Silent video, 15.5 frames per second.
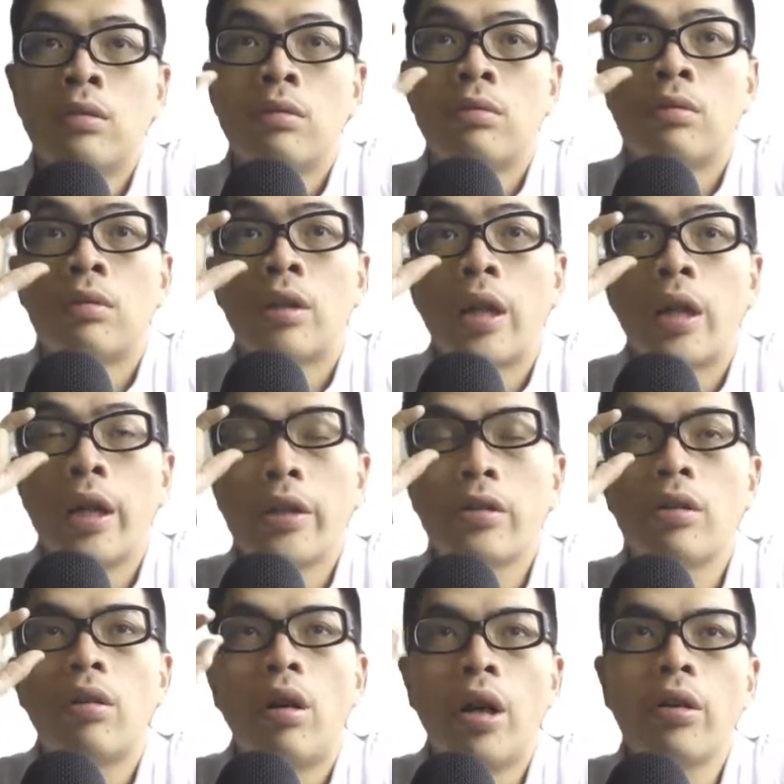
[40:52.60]
Okay, so
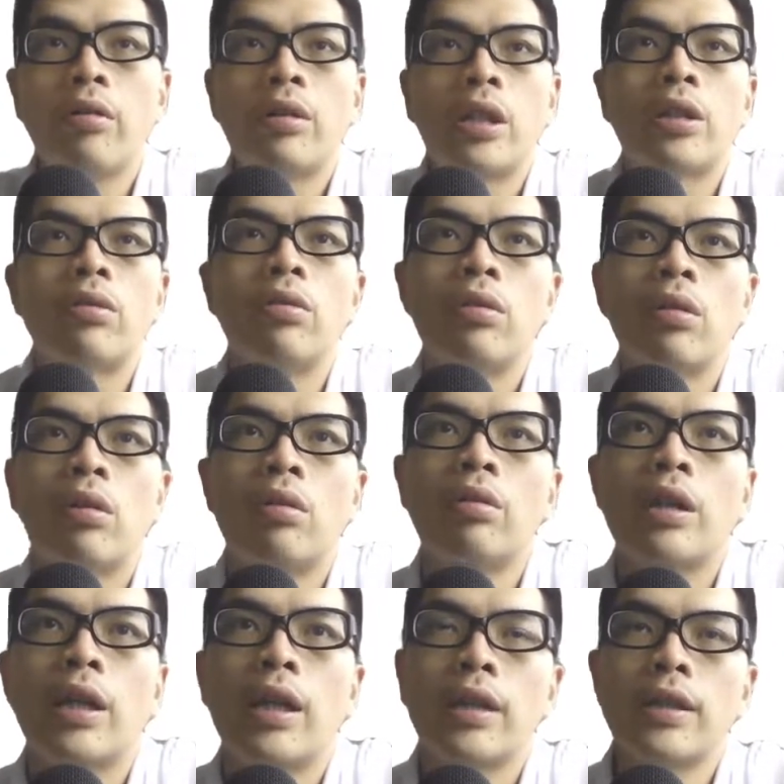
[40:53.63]
all you need to know
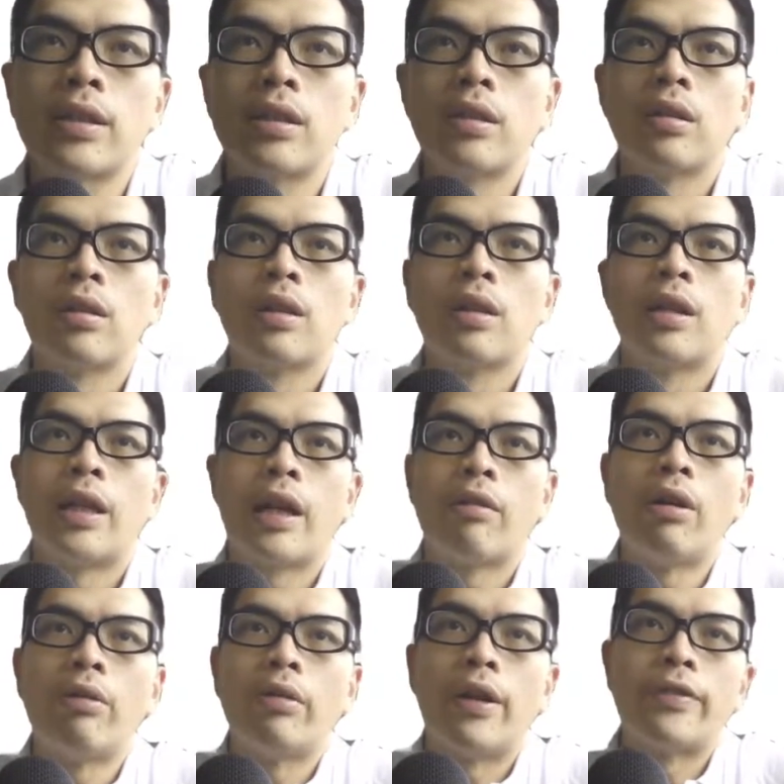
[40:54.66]
is, like
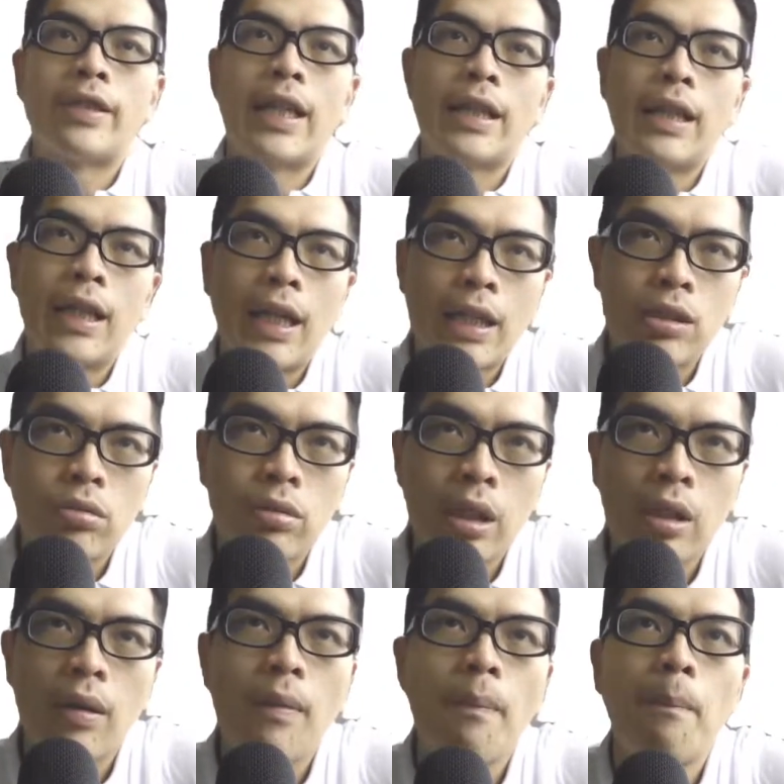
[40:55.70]
what we have studied last
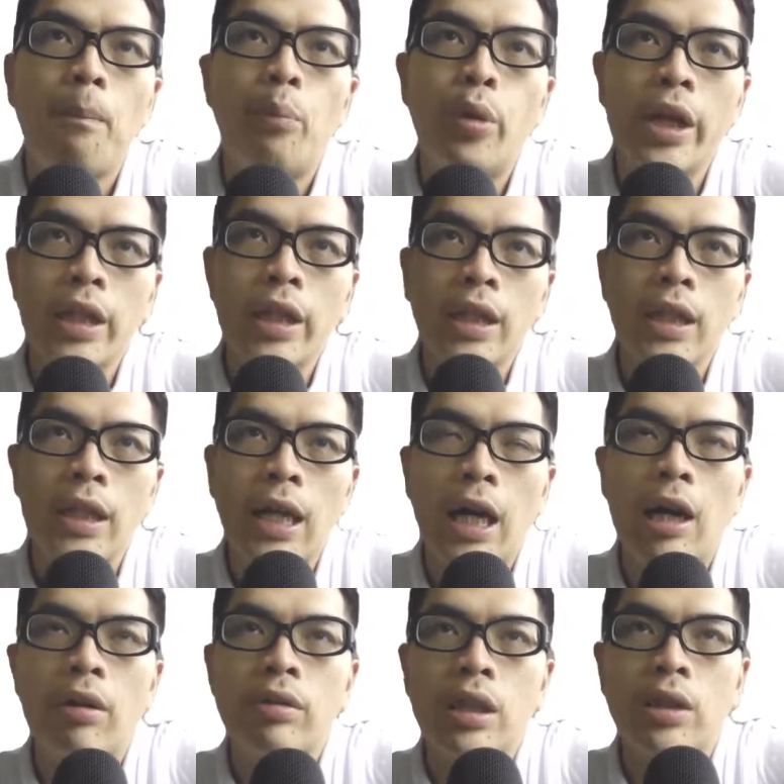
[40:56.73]
week, break it
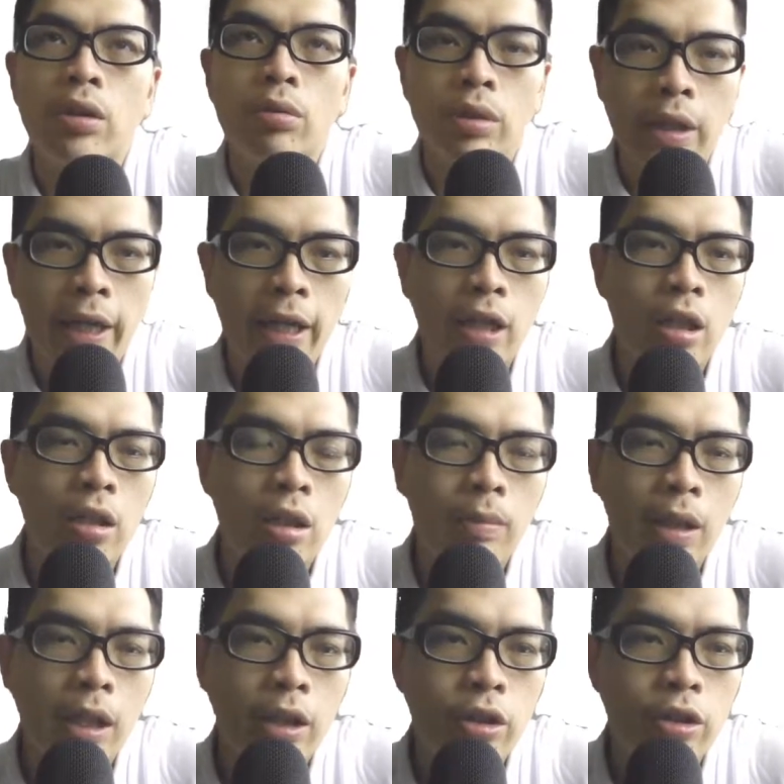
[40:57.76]
down into the
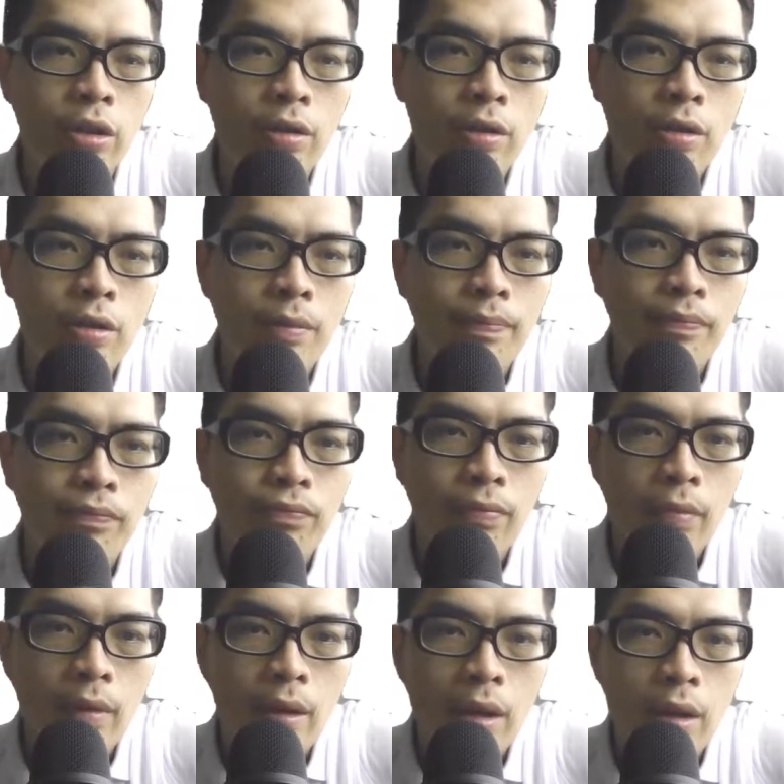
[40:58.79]
economic agents.
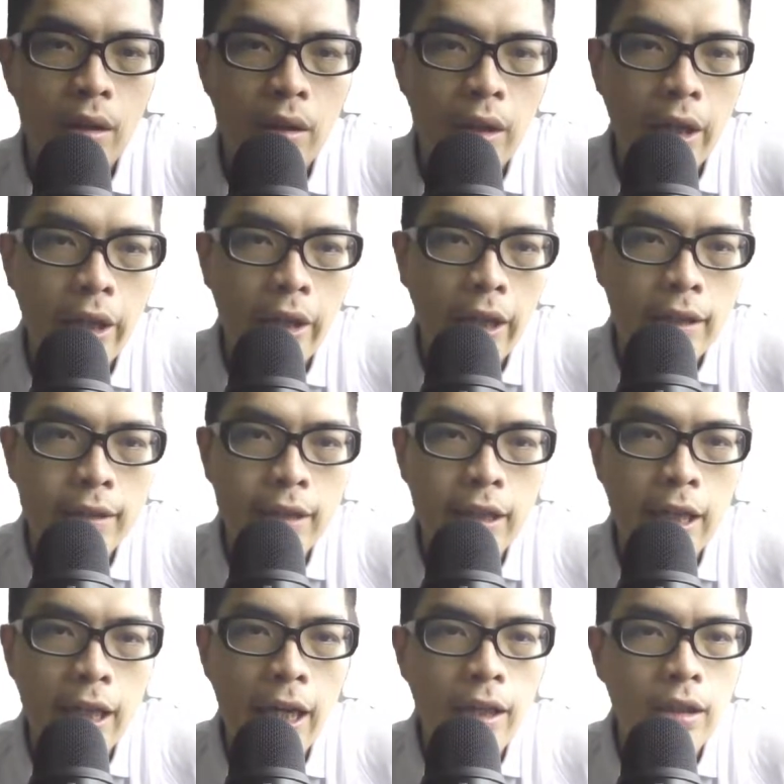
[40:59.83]
Okay, you can see
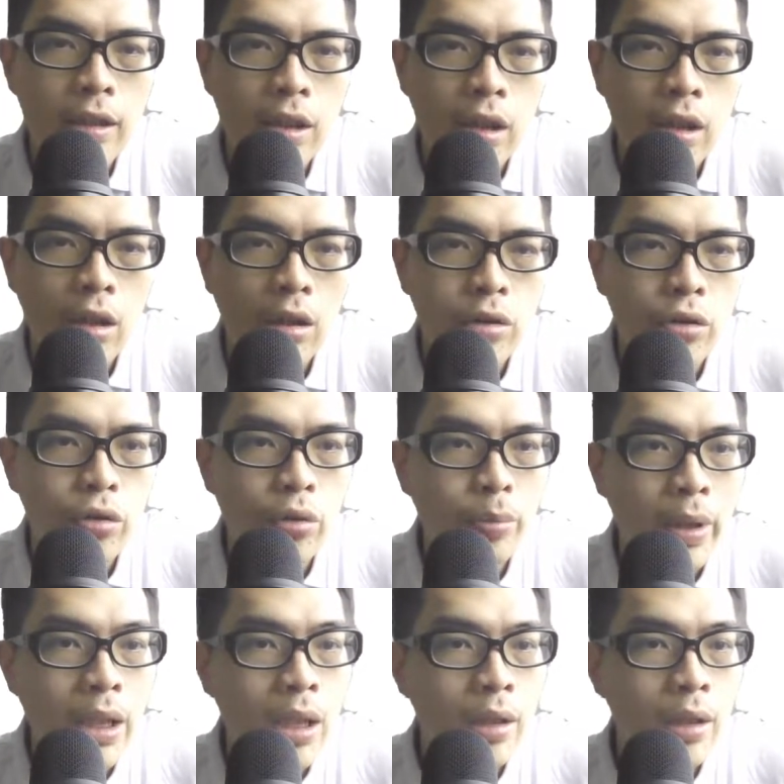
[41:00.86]
that consumer,